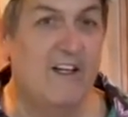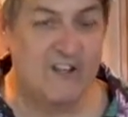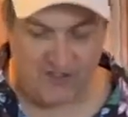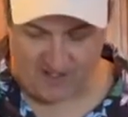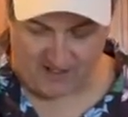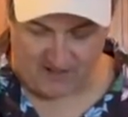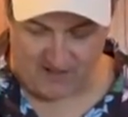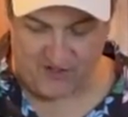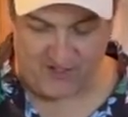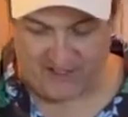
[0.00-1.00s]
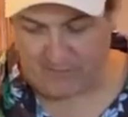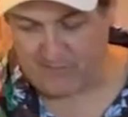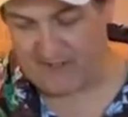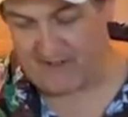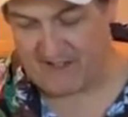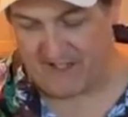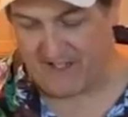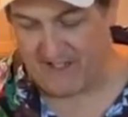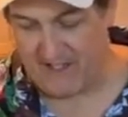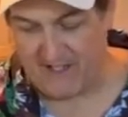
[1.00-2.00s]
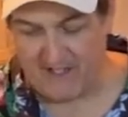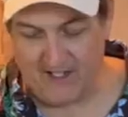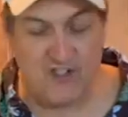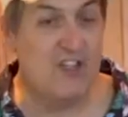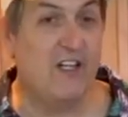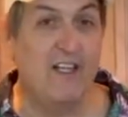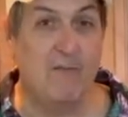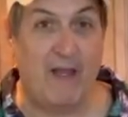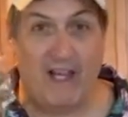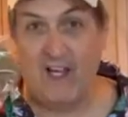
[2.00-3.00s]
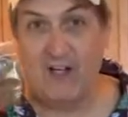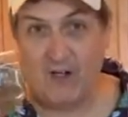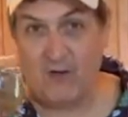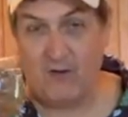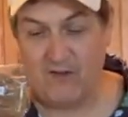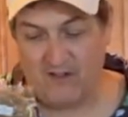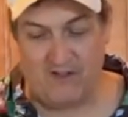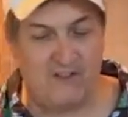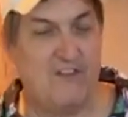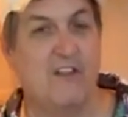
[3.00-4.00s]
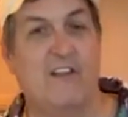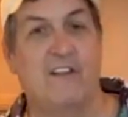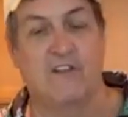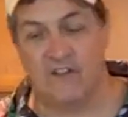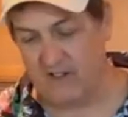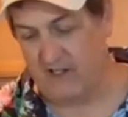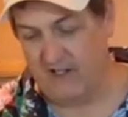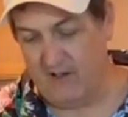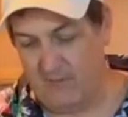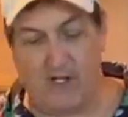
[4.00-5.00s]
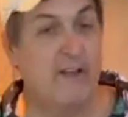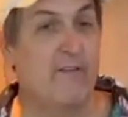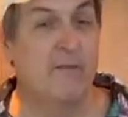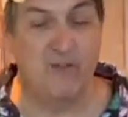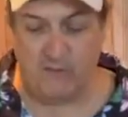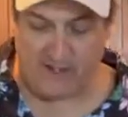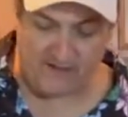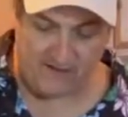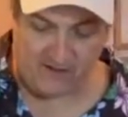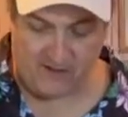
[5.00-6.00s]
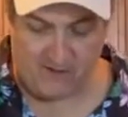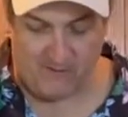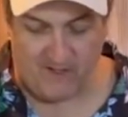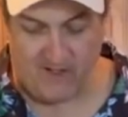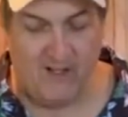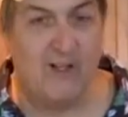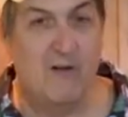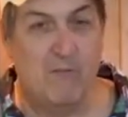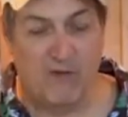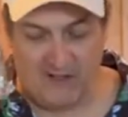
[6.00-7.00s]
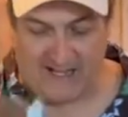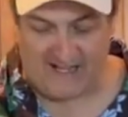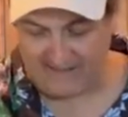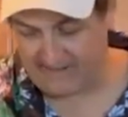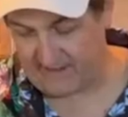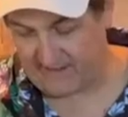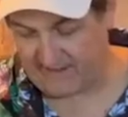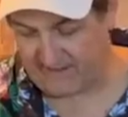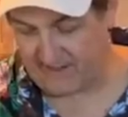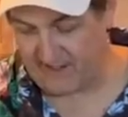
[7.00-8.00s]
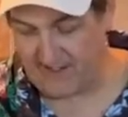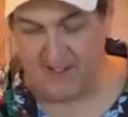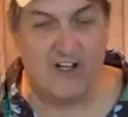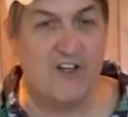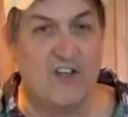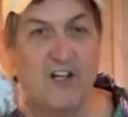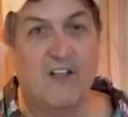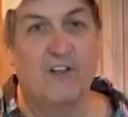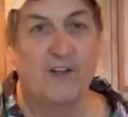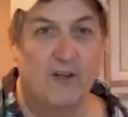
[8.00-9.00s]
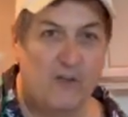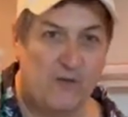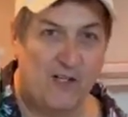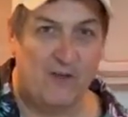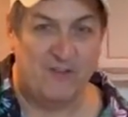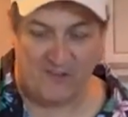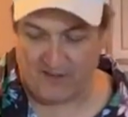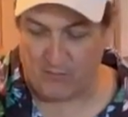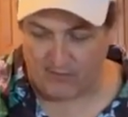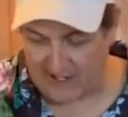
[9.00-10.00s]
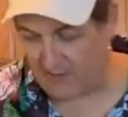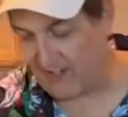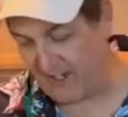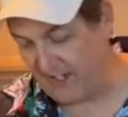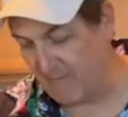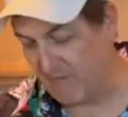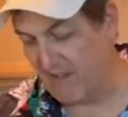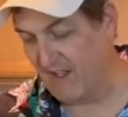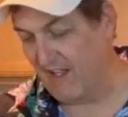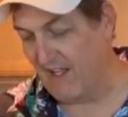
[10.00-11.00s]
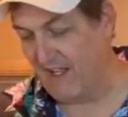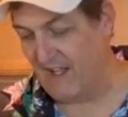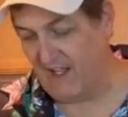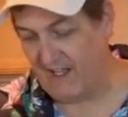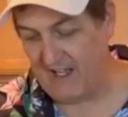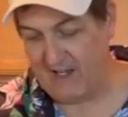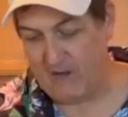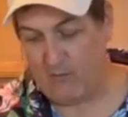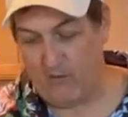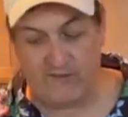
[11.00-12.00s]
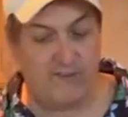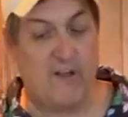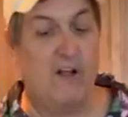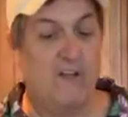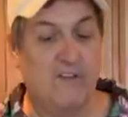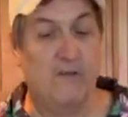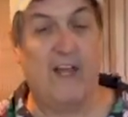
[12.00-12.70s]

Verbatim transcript: chocolate chip, chili mango. Chilies are brought in from New Mexico molasses, chocolate earthquake, which is a brownie. Uh, this is also